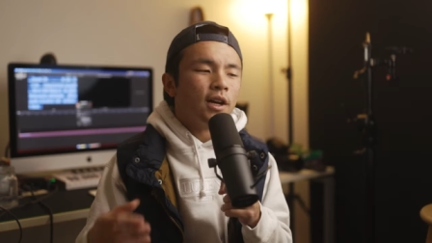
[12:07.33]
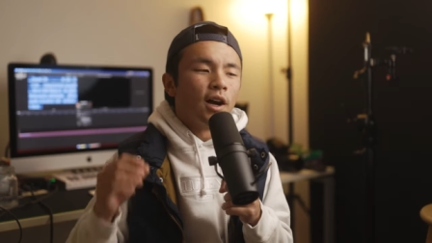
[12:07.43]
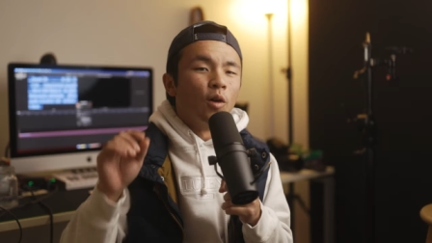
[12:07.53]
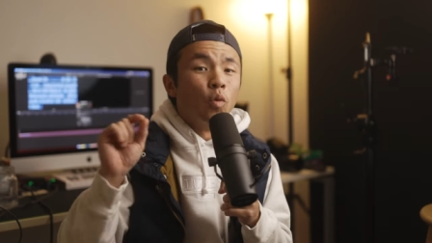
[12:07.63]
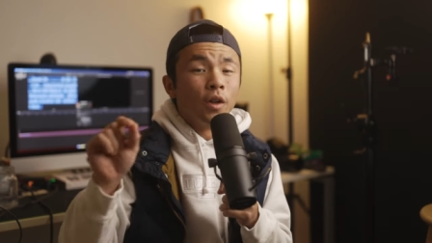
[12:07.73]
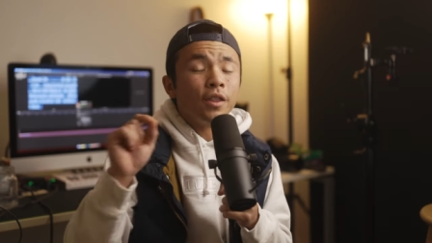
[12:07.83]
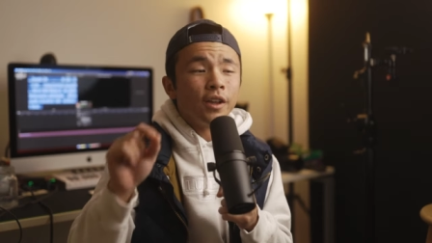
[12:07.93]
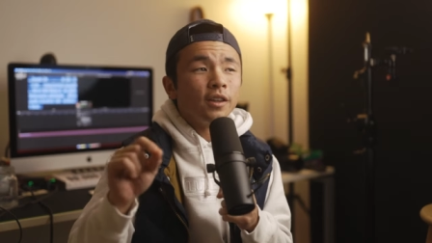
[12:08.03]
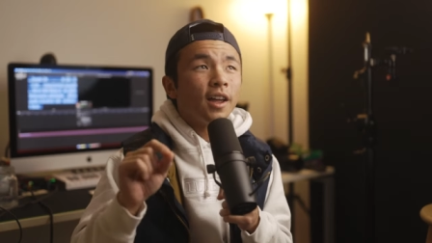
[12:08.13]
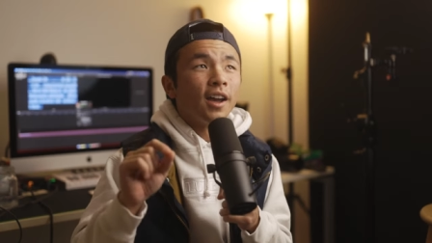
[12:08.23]
Uh, one
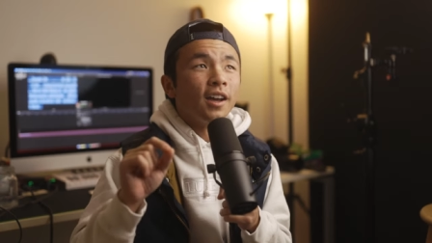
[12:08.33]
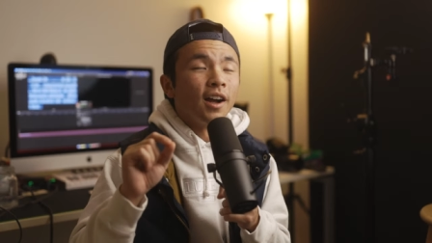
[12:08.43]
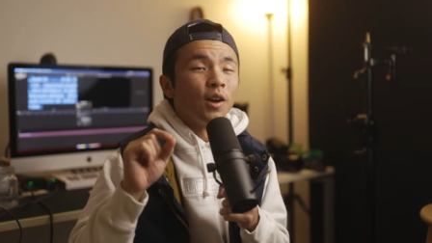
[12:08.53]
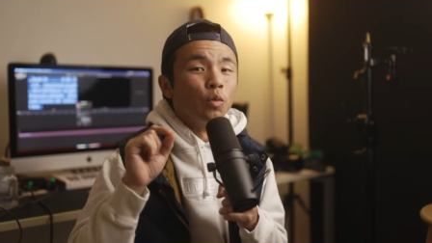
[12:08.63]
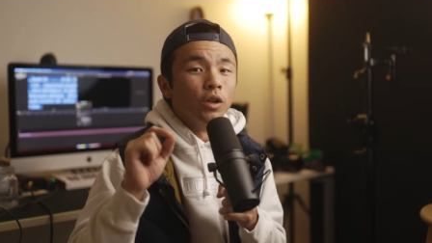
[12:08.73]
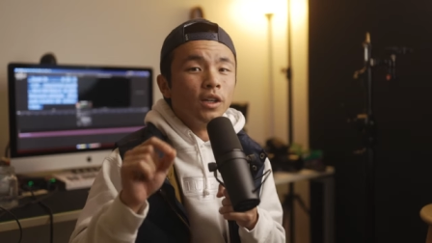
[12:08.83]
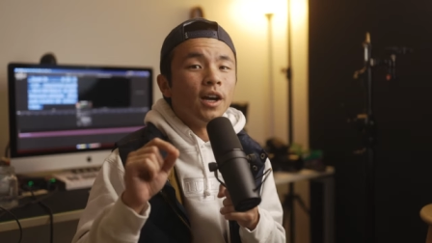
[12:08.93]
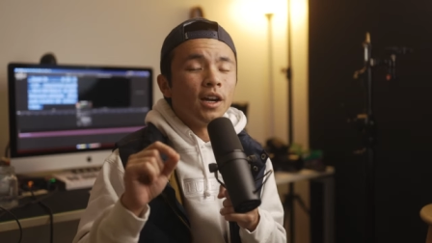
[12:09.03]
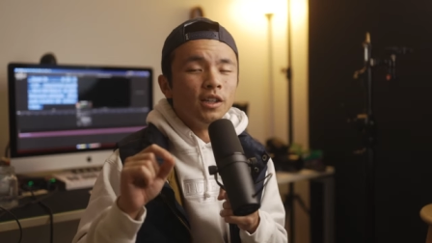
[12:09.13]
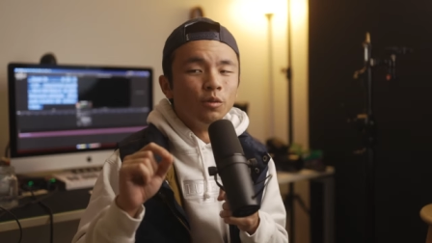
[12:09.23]
thing that I really
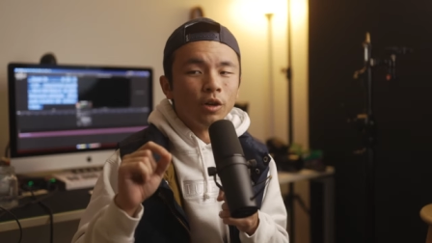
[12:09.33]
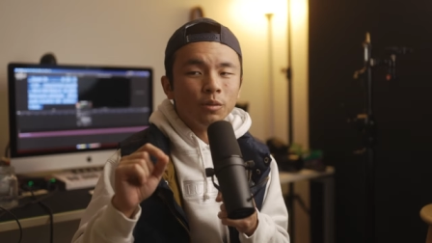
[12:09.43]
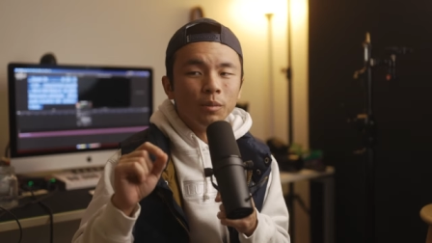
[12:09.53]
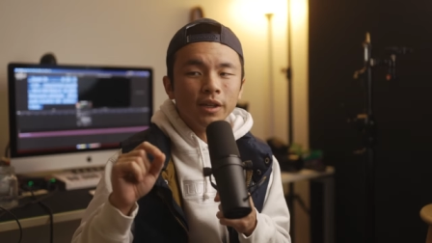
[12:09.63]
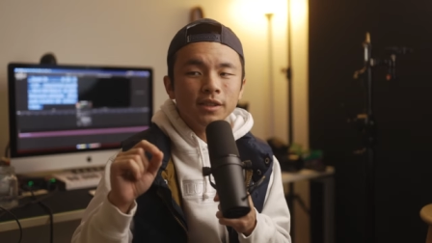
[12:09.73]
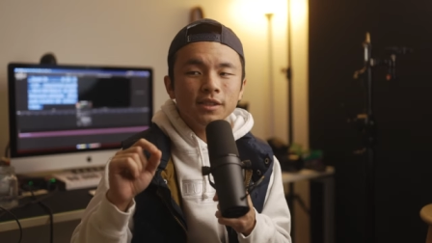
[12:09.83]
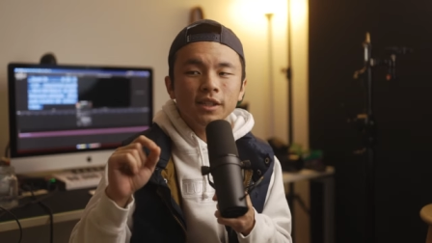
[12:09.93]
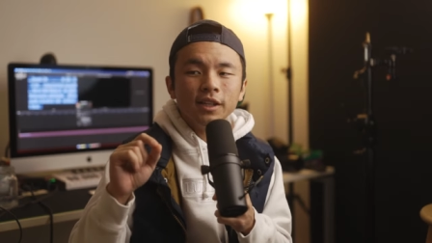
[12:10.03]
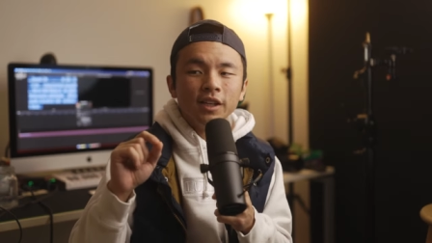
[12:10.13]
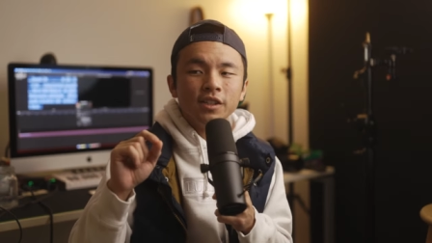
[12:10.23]
highly recommend
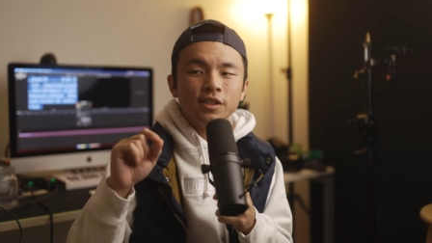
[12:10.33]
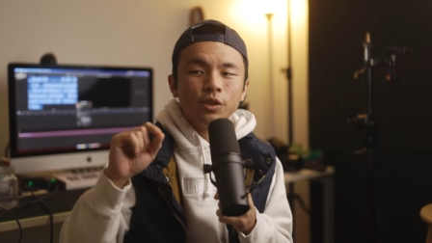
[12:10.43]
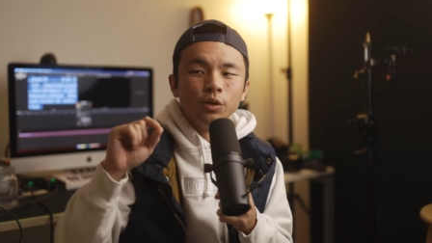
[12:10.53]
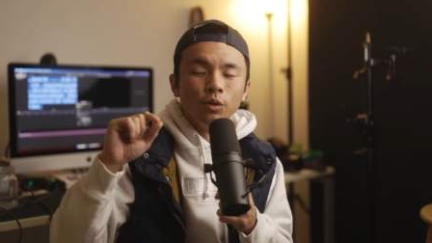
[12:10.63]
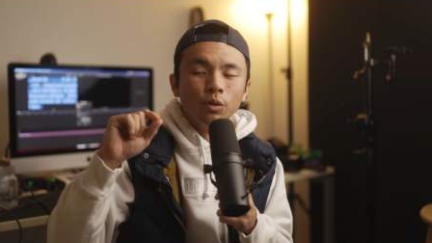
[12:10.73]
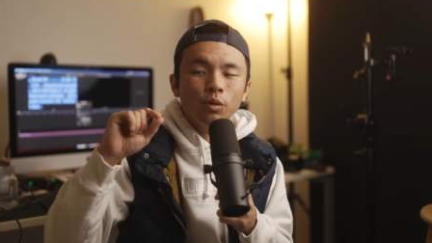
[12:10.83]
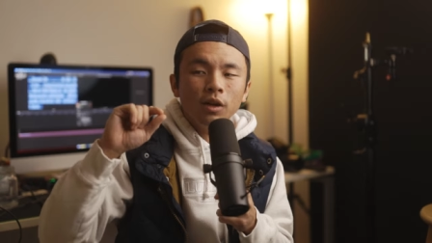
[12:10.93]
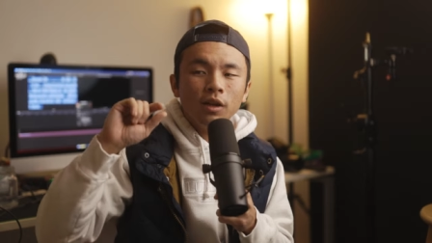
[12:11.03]
is to